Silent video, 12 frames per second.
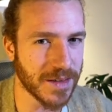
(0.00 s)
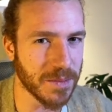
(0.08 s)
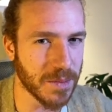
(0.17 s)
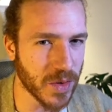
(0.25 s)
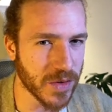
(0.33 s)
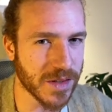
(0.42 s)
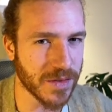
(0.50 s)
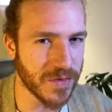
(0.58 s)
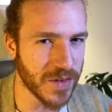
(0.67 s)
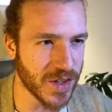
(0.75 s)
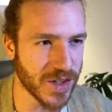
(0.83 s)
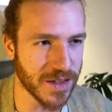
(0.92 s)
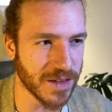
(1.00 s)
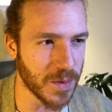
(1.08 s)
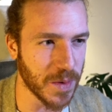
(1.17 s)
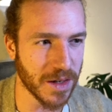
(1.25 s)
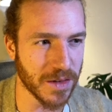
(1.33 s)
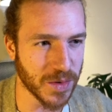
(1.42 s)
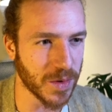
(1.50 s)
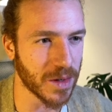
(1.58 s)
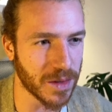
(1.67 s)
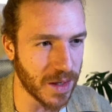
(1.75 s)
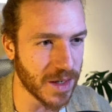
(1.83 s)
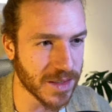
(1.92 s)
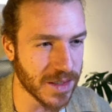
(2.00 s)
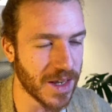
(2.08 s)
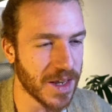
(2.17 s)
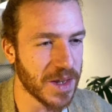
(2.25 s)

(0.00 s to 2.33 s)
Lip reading: the most efficient way of doing things,